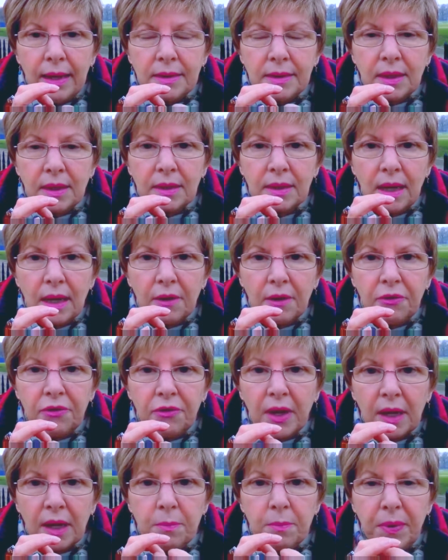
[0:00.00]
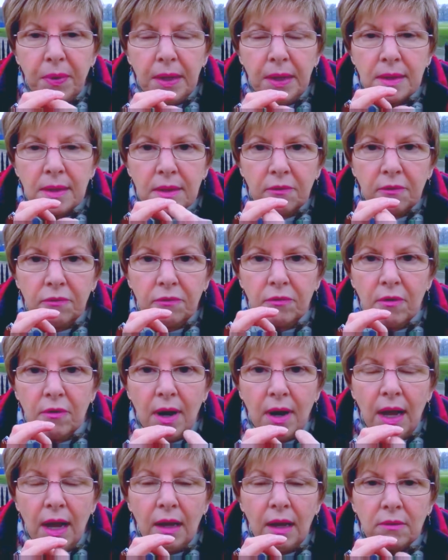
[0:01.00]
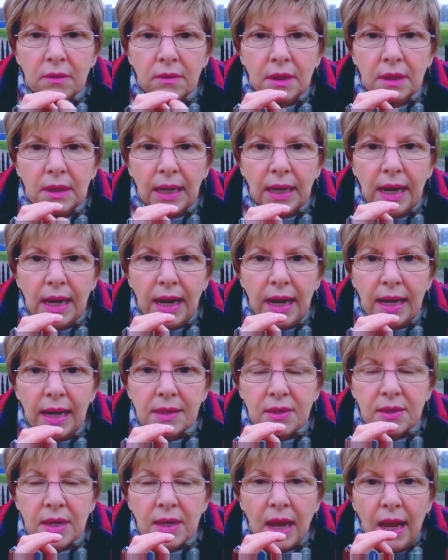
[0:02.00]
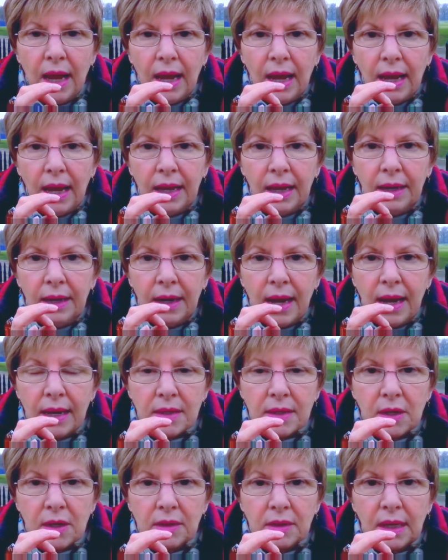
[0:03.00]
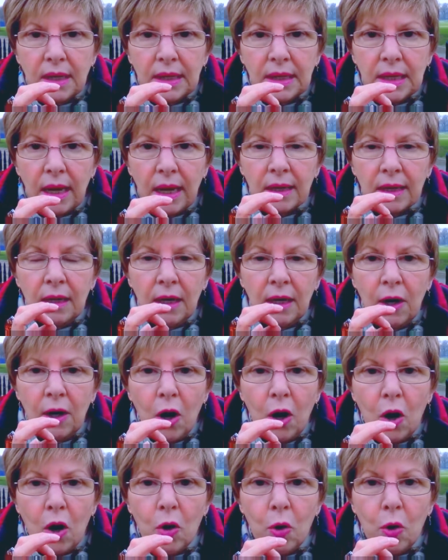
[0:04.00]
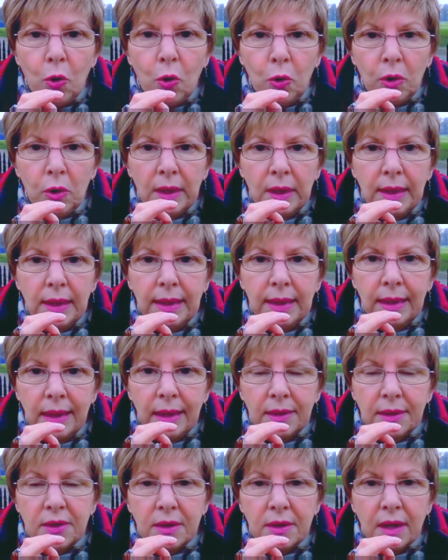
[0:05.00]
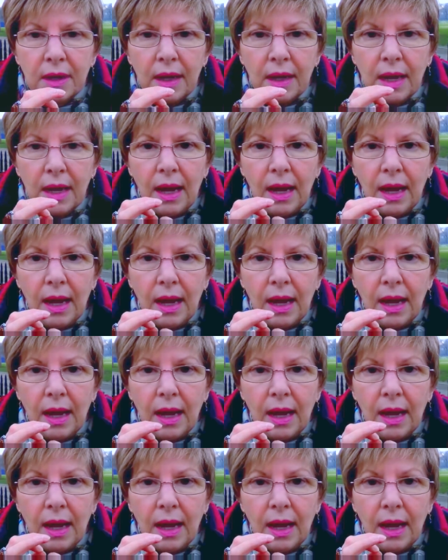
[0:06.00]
It's a thick piece of round glass, and it has a tunnel, a hole in it.